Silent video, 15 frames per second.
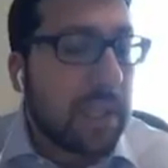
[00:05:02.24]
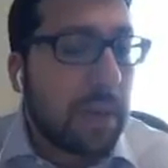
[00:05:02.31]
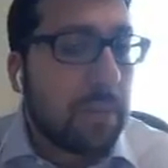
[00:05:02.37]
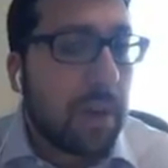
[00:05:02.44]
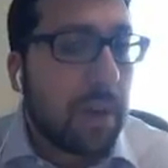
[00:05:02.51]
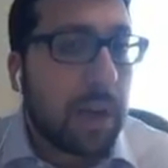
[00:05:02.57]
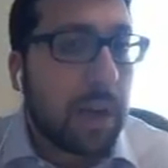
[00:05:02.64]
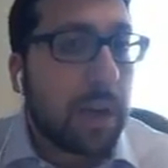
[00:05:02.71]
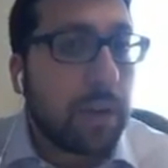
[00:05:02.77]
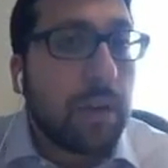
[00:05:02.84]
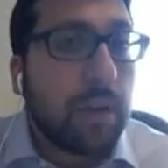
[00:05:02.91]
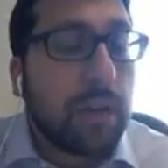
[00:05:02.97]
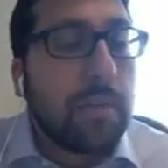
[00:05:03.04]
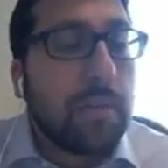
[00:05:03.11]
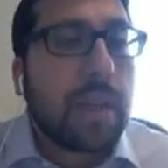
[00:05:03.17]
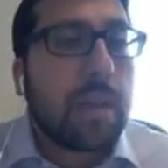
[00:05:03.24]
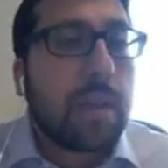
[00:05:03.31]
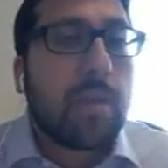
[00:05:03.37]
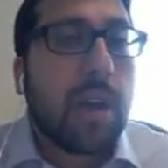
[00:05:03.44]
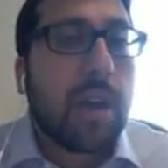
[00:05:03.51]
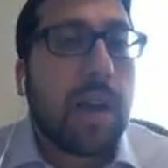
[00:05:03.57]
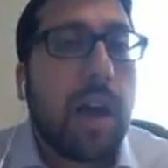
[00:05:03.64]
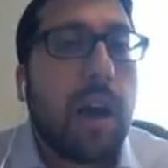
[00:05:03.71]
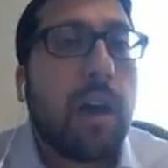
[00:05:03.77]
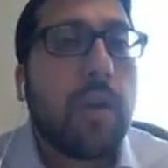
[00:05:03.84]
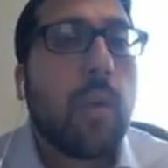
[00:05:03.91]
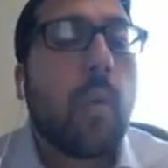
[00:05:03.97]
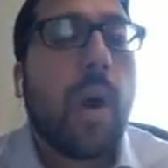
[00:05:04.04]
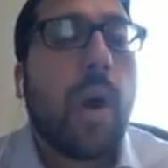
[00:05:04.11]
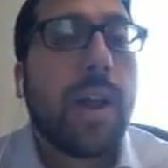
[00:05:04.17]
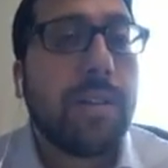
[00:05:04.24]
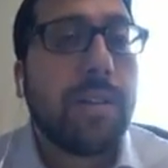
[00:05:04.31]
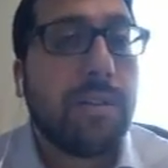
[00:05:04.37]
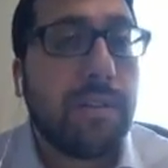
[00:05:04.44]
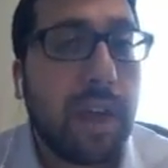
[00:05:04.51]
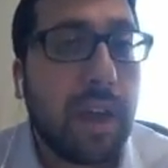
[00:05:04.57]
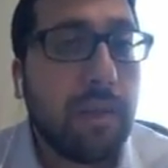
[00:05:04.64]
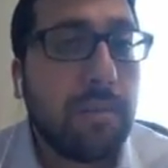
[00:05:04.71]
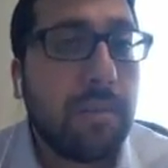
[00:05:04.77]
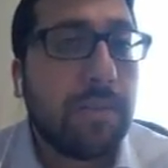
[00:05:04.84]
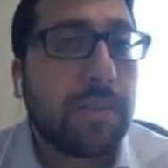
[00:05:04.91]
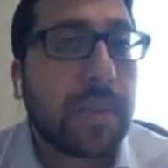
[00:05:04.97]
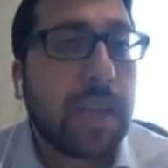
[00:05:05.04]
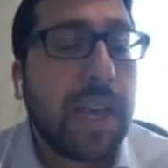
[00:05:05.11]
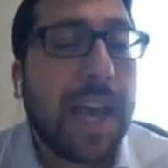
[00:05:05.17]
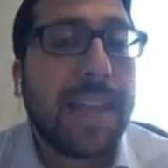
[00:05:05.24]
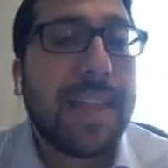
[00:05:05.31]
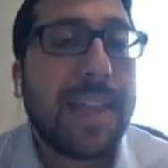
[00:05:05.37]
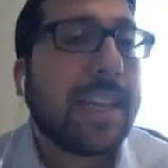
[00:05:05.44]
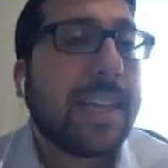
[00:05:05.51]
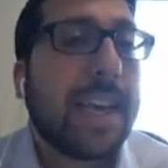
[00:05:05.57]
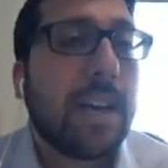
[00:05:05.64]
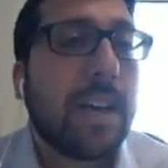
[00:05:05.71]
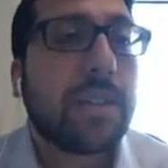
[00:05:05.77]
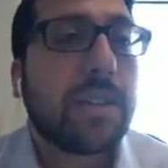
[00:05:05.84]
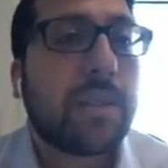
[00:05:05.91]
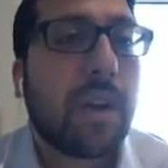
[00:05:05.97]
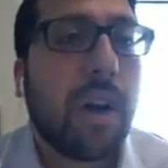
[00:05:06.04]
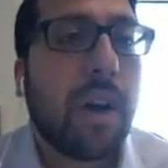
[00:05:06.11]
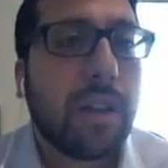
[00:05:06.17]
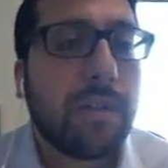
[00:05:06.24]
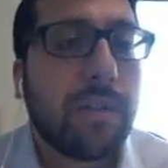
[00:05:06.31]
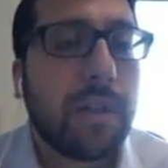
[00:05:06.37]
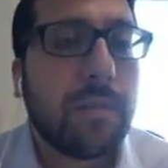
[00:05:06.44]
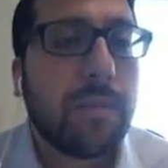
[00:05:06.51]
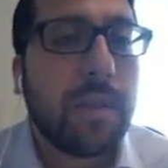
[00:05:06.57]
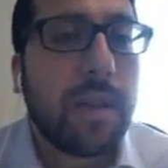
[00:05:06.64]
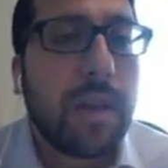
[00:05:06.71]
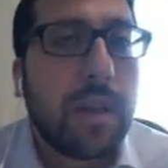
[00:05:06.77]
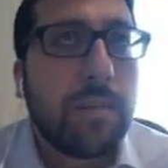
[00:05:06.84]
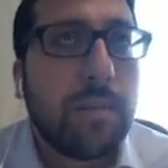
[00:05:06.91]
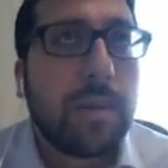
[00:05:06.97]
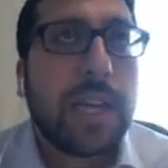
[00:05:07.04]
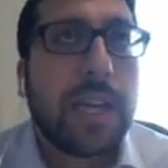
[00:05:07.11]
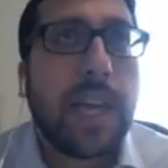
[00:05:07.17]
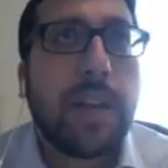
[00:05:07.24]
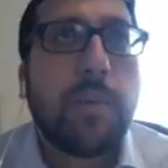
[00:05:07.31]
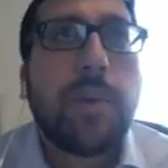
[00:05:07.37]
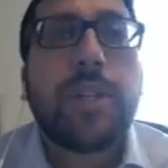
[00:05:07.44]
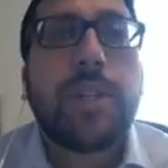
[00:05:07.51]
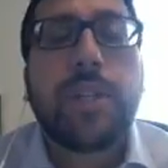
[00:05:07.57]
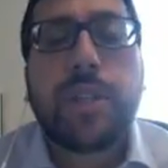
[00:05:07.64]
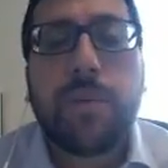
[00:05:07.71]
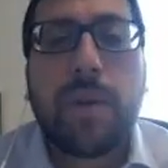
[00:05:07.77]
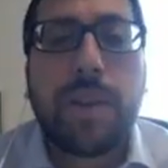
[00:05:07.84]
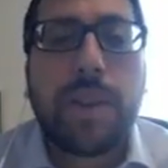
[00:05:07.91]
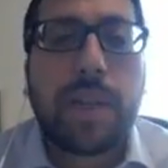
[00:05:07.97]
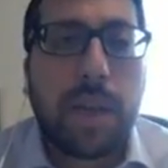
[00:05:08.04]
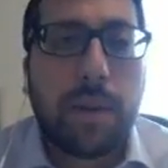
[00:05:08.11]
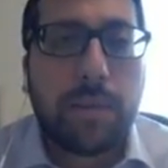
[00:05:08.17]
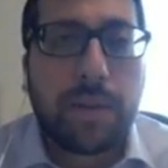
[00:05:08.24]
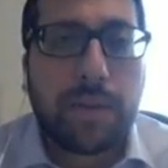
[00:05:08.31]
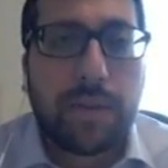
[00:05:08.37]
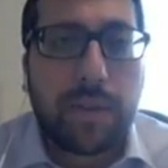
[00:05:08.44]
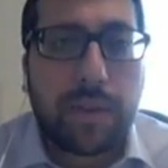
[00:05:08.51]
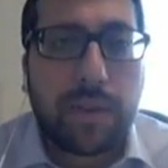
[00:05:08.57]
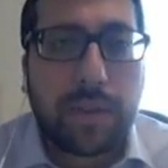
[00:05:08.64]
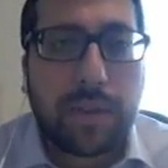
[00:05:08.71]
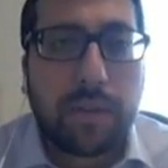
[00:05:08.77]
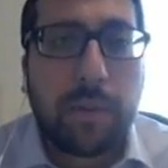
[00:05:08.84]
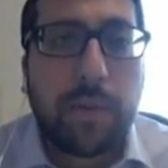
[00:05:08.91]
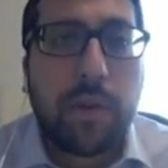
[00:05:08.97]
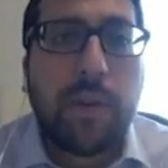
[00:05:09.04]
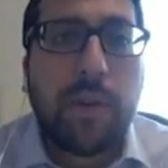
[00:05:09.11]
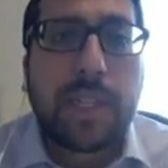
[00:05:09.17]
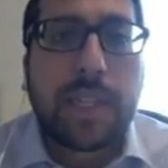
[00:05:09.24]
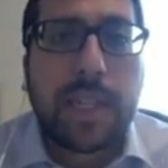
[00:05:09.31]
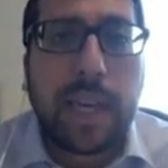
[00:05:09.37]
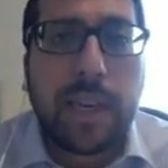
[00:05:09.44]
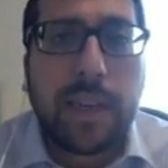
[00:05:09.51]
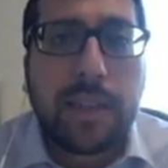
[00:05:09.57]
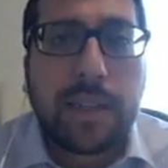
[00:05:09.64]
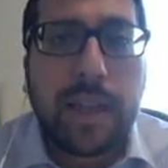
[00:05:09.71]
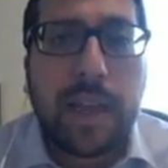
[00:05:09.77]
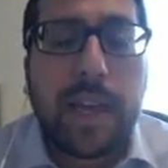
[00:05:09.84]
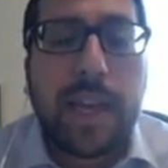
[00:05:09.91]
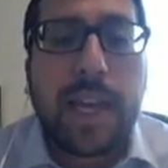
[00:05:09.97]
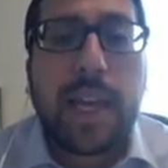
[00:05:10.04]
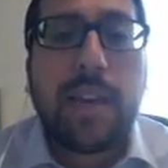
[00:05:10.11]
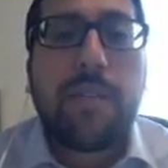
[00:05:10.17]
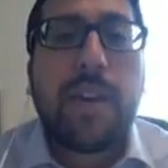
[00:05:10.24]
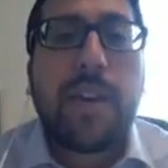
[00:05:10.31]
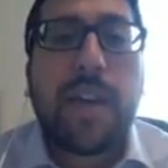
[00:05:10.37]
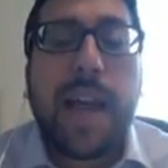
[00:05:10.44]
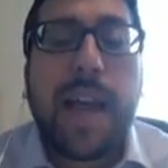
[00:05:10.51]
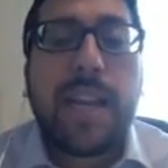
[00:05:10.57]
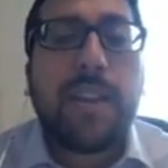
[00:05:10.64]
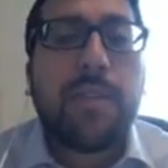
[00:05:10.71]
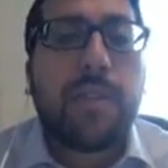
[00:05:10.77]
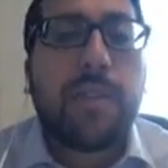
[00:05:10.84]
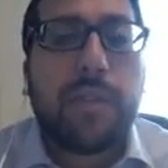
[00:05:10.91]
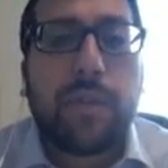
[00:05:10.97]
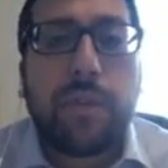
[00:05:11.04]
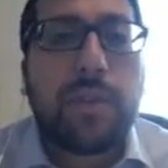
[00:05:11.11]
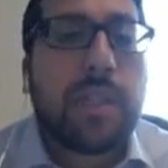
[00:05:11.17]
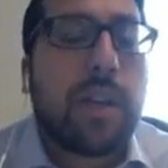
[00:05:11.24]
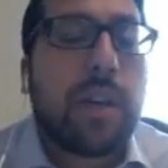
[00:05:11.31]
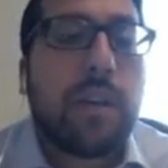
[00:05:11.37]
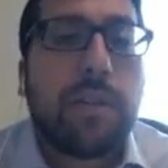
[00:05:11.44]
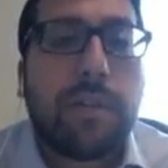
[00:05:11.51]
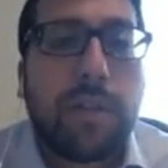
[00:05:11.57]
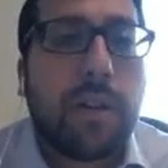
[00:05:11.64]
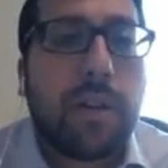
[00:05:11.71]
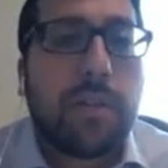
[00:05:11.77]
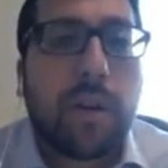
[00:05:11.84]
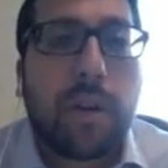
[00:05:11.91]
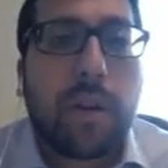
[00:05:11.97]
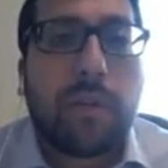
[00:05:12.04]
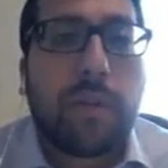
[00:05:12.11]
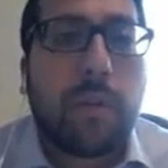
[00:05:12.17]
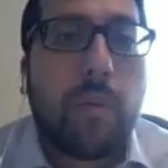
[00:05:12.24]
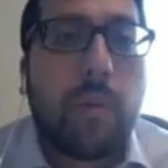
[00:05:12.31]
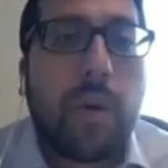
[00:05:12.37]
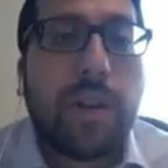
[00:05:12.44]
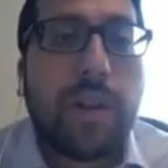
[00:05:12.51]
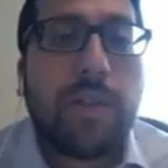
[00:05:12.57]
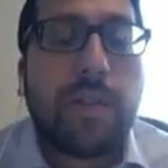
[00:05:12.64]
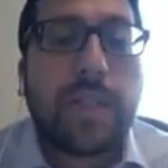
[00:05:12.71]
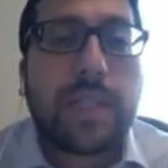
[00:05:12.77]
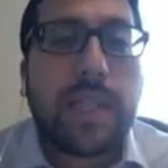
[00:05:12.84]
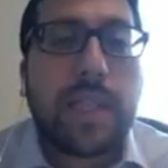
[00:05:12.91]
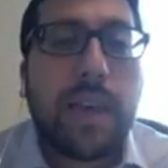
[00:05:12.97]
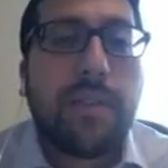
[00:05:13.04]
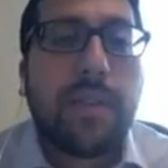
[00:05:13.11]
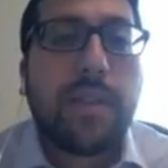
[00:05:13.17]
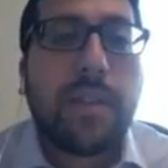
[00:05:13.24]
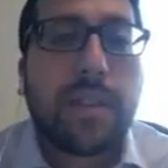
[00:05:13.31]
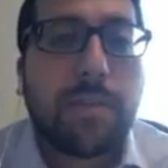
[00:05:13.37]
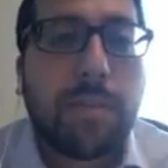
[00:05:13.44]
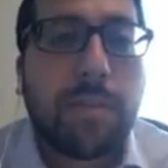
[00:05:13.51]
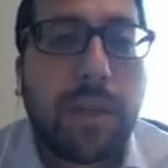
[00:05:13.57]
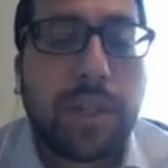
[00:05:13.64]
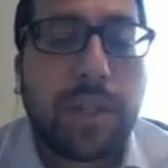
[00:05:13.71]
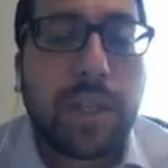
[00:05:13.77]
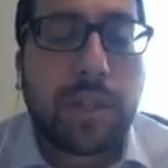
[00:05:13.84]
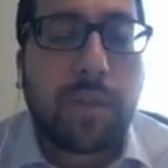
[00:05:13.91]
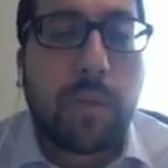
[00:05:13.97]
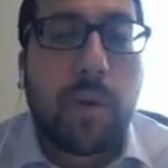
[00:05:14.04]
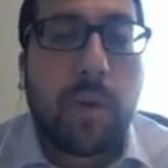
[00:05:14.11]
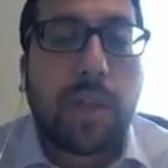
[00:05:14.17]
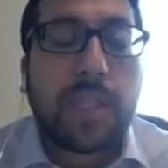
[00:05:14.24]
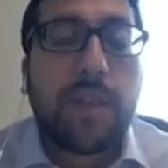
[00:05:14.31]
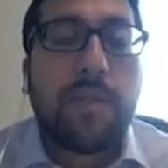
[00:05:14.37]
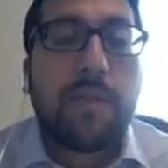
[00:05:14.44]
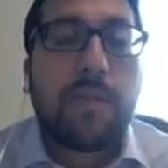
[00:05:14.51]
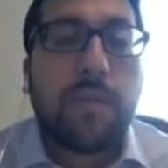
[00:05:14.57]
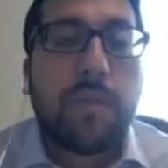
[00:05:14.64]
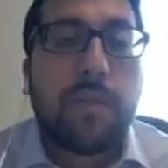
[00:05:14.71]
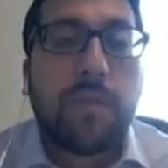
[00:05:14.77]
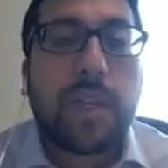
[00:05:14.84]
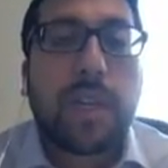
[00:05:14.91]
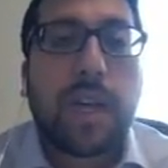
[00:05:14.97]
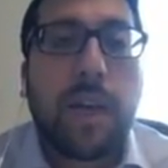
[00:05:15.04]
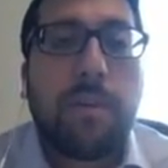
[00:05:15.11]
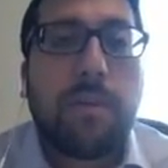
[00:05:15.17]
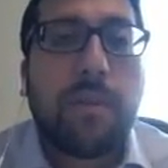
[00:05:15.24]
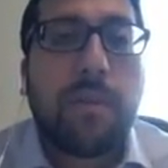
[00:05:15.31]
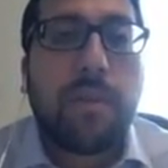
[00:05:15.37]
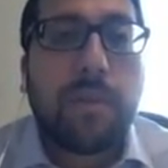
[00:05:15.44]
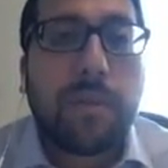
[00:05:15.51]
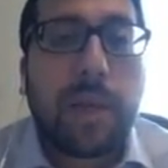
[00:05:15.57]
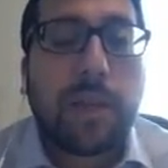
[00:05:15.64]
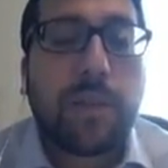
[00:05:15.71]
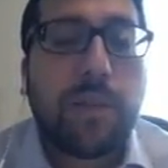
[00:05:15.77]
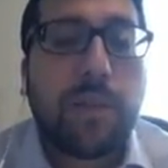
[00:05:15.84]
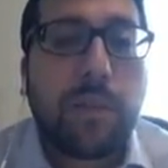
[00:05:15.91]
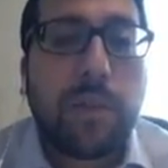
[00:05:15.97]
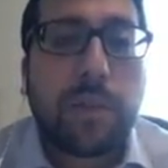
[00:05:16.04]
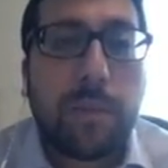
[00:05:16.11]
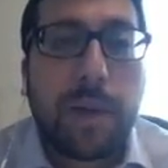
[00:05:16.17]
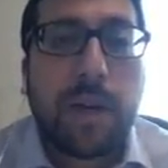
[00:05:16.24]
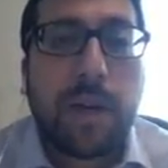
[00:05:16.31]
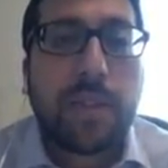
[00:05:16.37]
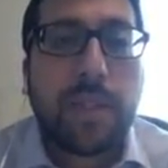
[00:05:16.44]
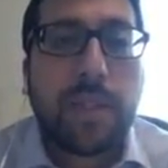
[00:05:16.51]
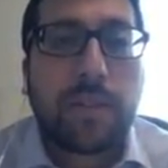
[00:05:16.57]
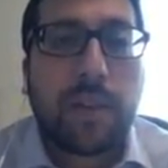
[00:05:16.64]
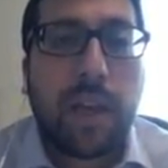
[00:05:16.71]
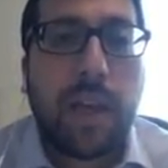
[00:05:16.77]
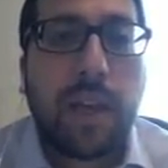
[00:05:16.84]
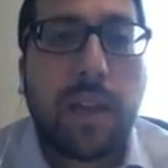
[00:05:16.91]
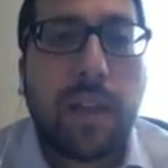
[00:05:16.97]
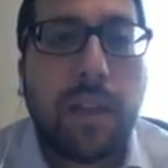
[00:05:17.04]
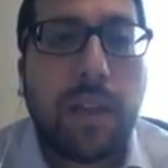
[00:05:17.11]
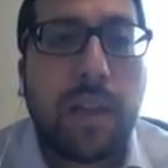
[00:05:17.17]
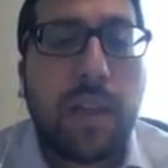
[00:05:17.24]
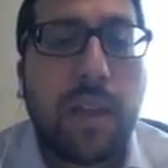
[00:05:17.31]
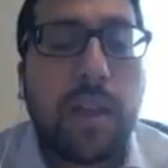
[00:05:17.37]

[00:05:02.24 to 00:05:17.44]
the same bracha, you only make the bracha on one of them, and that counts for all of them. But again, which is the one that comes first? So Rabbi Yehuda says, if any of the foods that are in front of you are from one of the 7 species, from 7 foods that come, special foods from Eretz Yisrael,